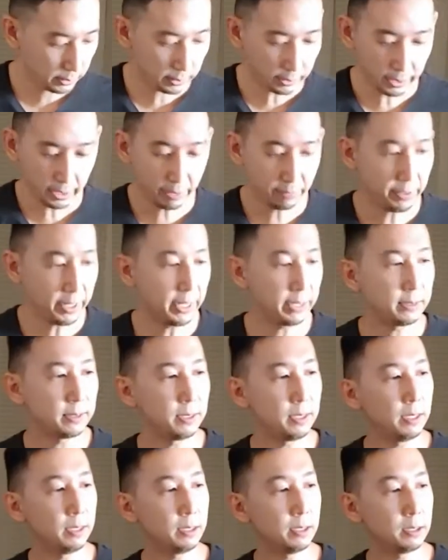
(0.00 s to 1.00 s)
I have eggs
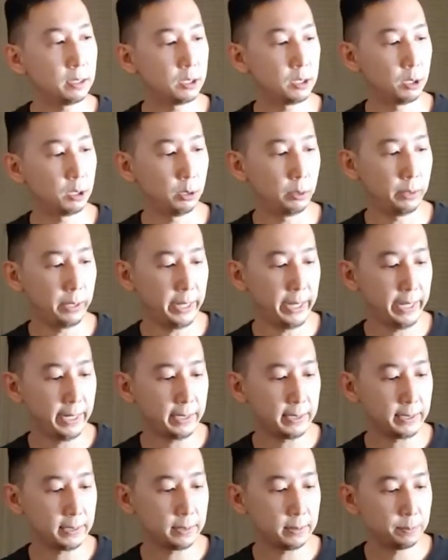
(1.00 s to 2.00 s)
here. So
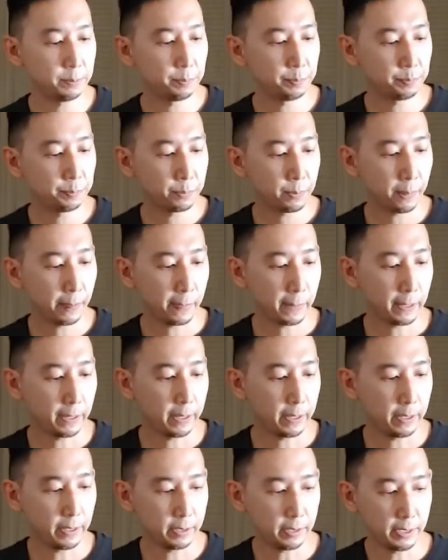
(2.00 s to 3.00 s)
eggs
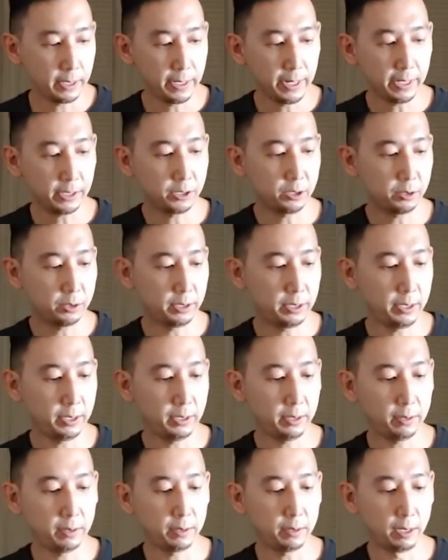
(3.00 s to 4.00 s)
can
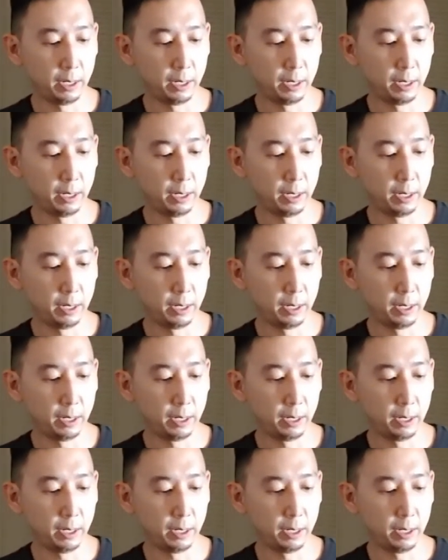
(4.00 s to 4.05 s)
actually,